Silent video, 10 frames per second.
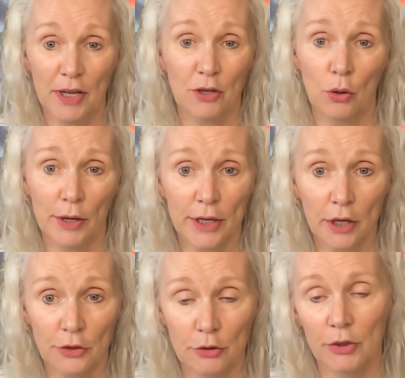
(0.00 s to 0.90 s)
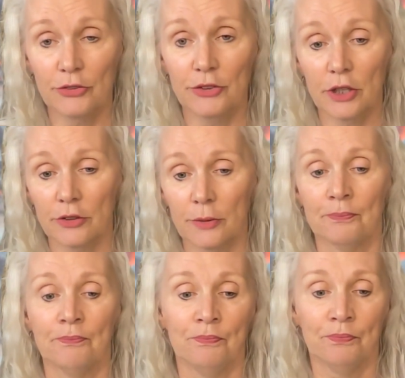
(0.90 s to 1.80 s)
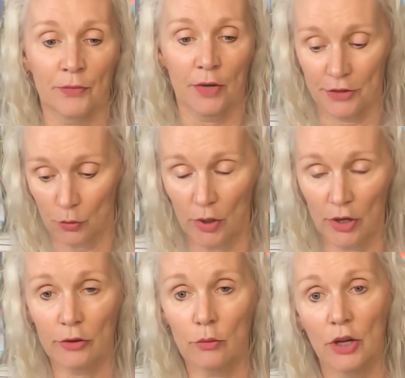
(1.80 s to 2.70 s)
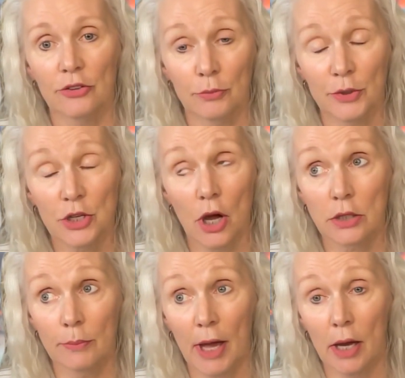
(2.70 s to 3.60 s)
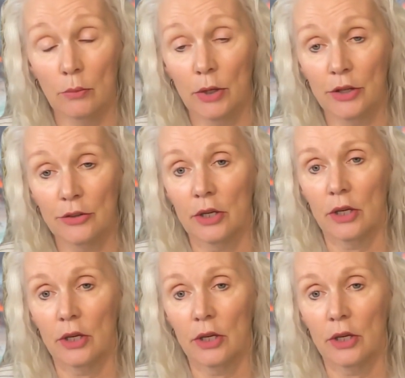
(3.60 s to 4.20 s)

core characteristics, I think one of the questions we talked about was,